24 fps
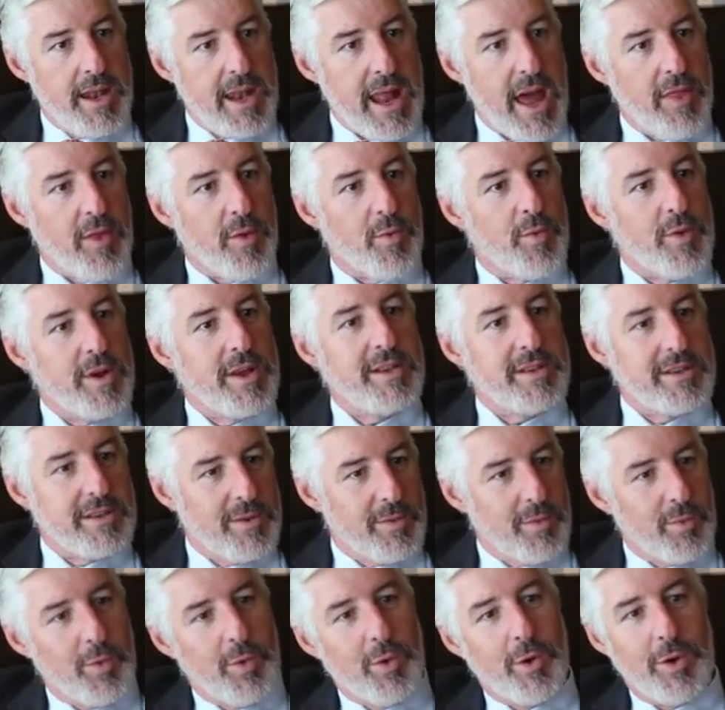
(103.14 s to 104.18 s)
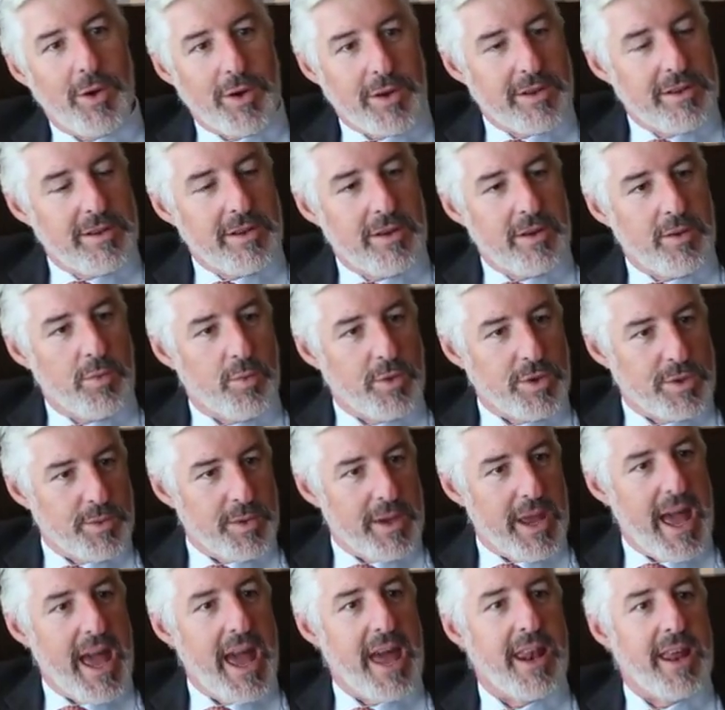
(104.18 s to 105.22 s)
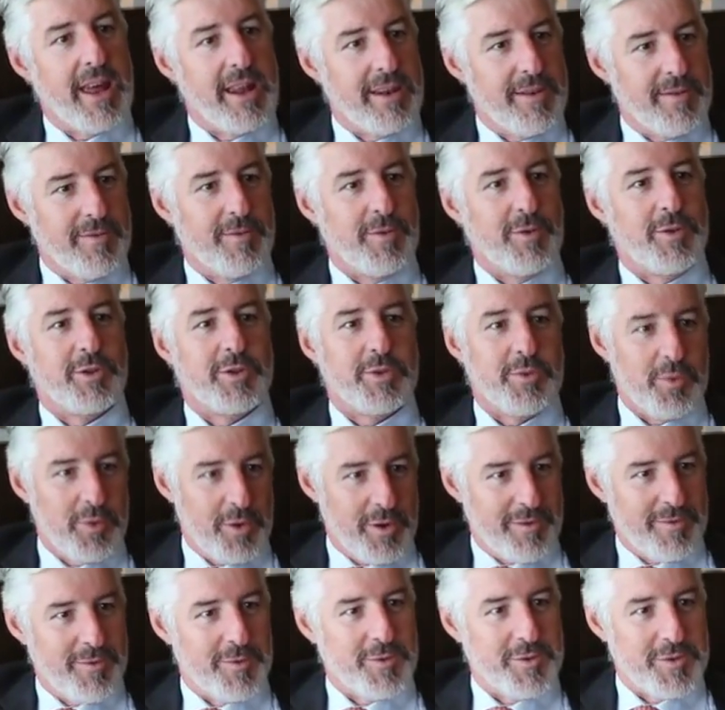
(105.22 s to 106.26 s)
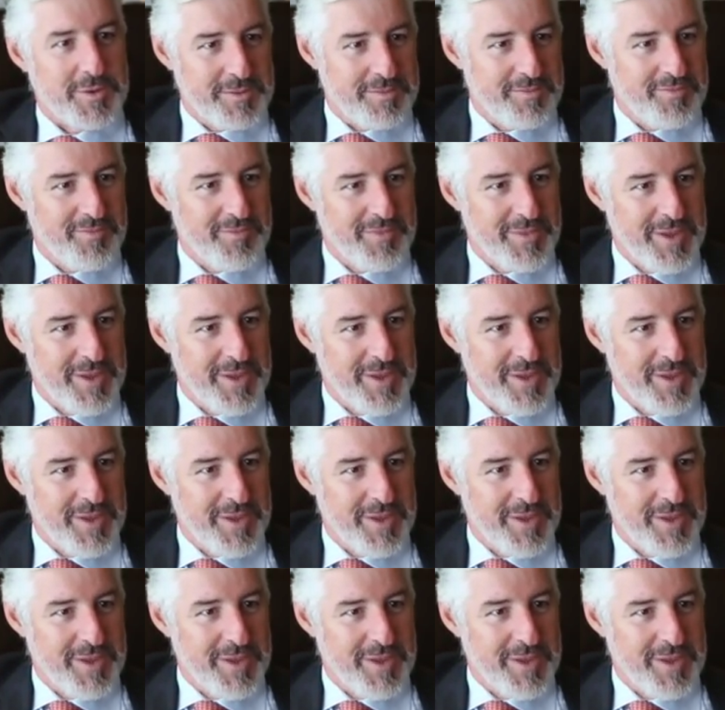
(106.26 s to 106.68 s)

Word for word: Now, the reason it worked was we had a diverse workforce.